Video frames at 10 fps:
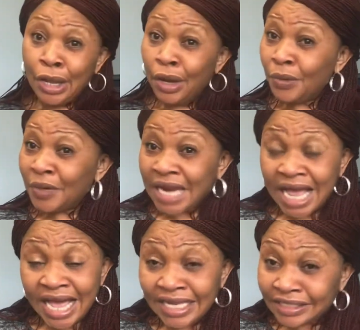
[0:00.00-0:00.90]
when
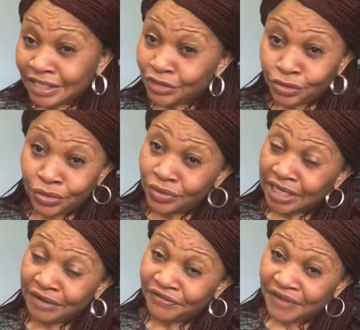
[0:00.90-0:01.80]
I heard this
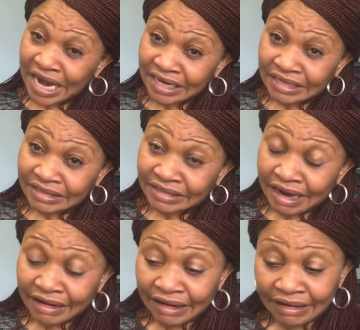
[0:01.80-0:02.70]
story in Franklin's
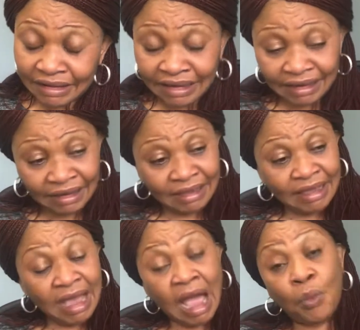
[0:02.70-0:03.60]
channel,
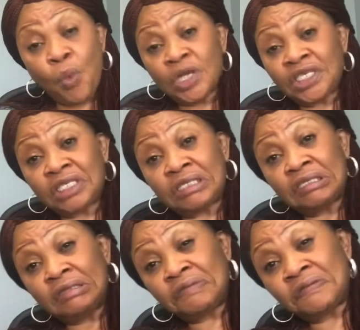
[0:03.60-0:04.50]
I watched
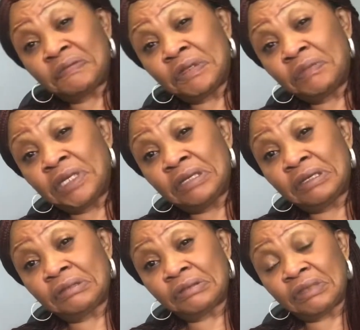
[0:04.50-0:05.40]
it from the
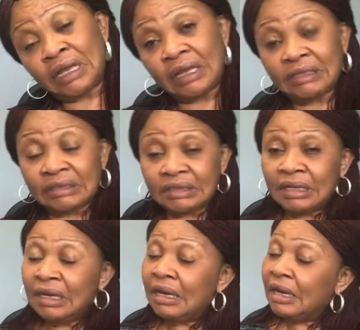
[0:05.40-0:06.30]
beginning to the end.
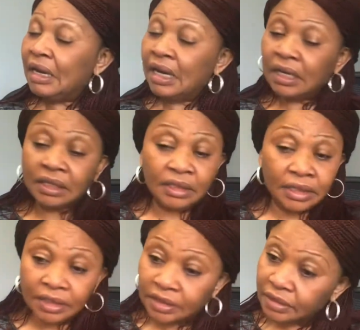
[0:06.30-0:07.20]
I could
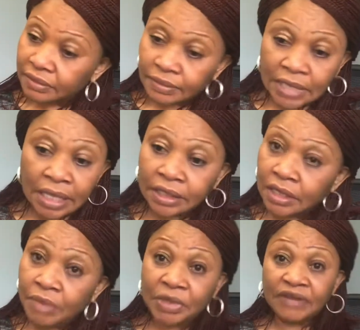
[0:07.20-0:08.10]
not
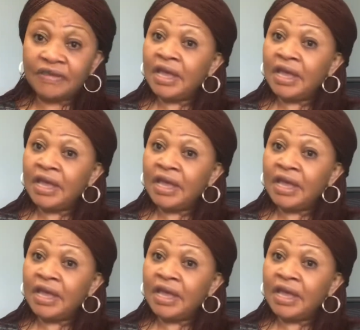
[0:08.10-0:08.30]
believe it.